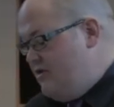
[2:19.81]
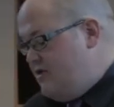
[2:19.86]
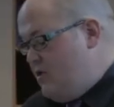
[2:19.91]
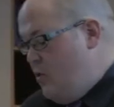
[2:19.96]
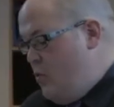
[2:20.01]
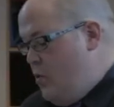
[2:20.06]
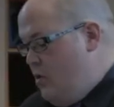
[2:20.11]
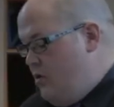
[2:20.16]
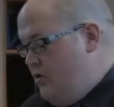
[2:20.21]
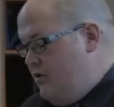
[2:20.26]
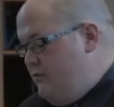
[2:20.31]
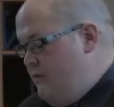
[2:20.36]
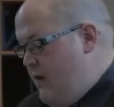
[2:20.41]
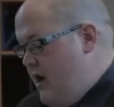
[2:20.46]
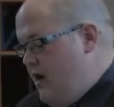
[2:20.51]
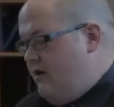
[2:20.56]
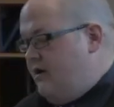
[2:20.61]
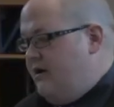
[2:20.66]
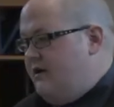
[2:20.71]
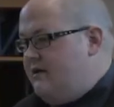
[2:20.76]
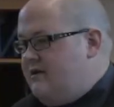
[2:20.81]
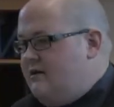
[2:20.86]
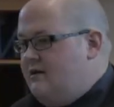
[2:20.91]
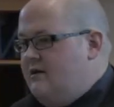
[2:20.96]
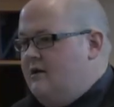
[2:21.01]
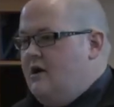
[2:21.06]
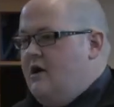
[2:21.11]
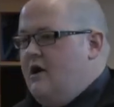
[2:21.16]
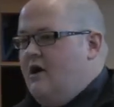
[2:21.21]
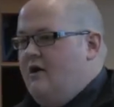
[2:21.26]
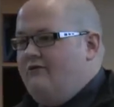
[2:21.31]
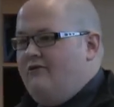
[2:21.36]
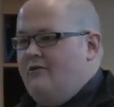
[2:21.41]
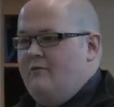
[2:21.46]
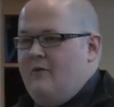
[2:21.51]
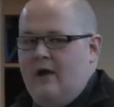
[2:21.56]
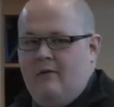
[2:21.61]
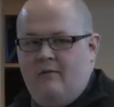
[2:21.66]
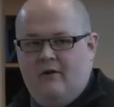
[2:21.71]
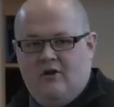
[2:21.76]
is a world market for
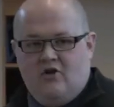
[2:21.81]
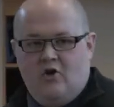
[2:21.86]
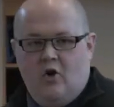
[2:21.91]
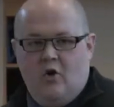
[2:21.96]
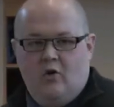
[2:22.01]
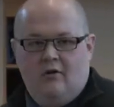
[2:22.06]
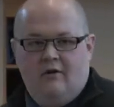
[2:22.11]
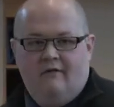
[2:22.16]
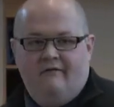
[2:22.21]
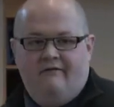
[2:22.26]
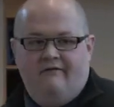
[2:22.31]
maybe a total of